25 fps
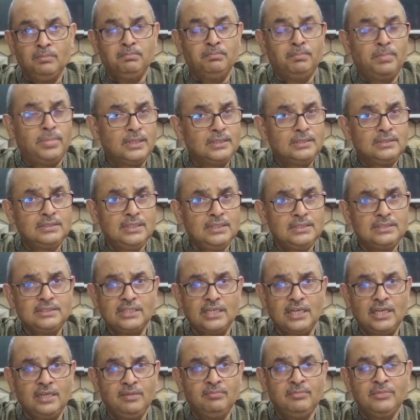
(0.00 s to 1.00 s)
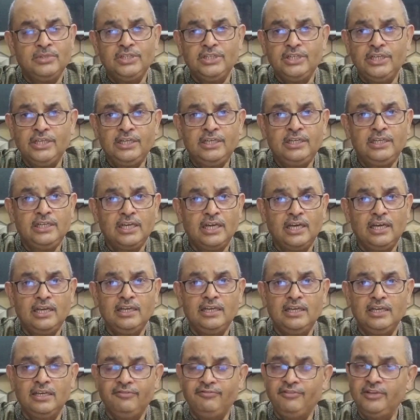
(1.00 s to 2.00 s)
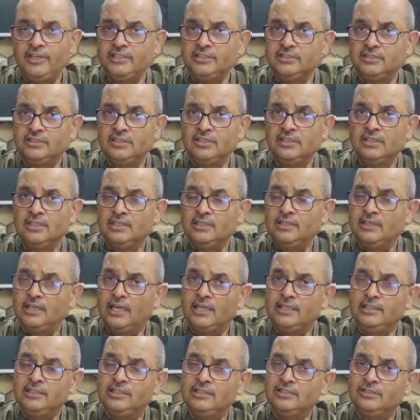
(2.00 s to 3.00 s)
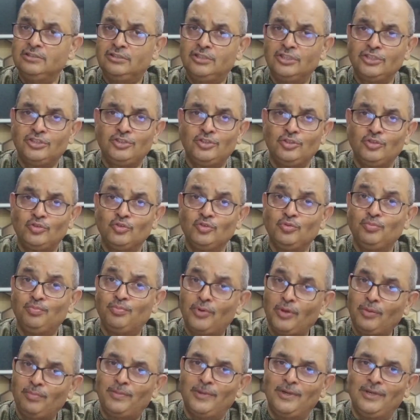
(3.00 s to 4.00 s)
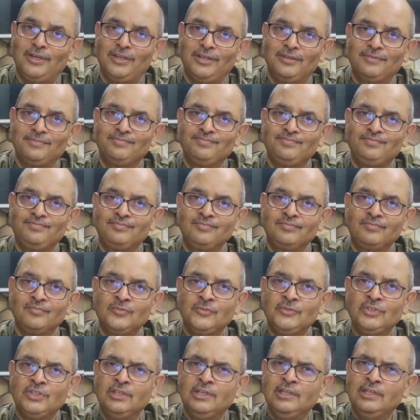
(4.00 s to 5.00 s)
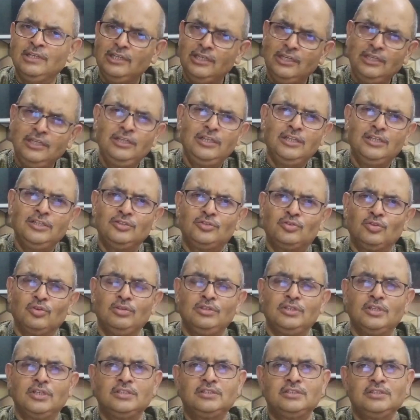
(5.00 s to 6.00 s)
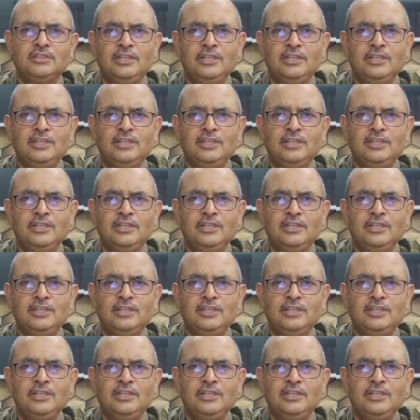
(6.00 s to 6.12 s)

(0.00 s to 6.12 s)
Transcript: But this time India avenged 1962 properly. Indian soldiers